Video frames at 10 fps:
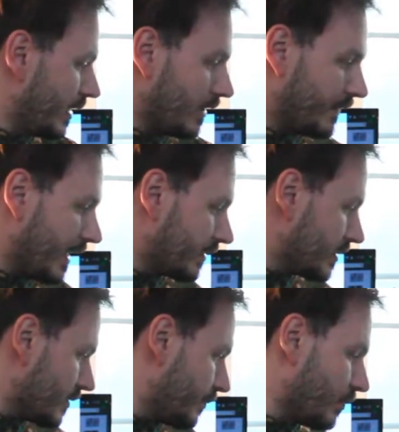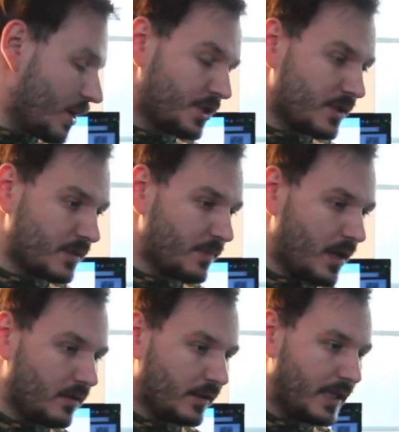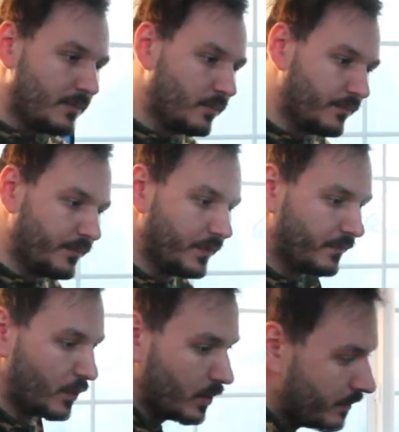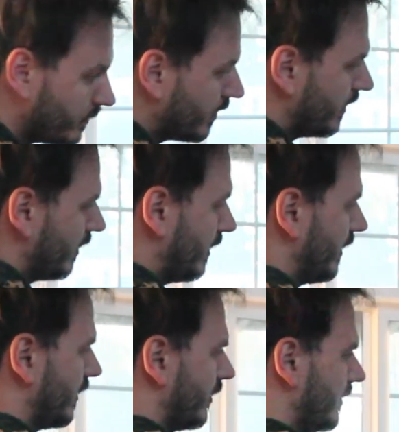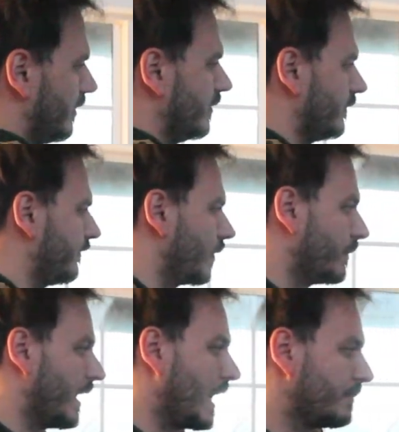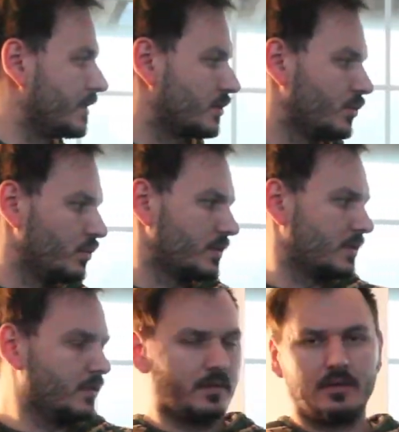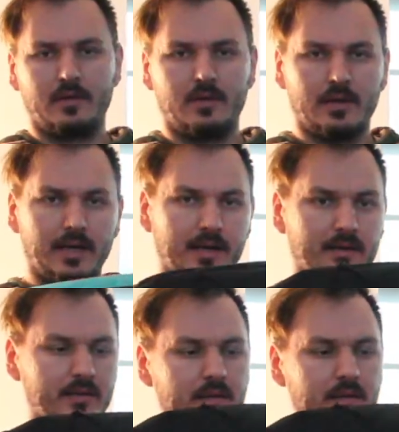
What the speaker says: In fact, this brushless model came from Acme Tools. I got it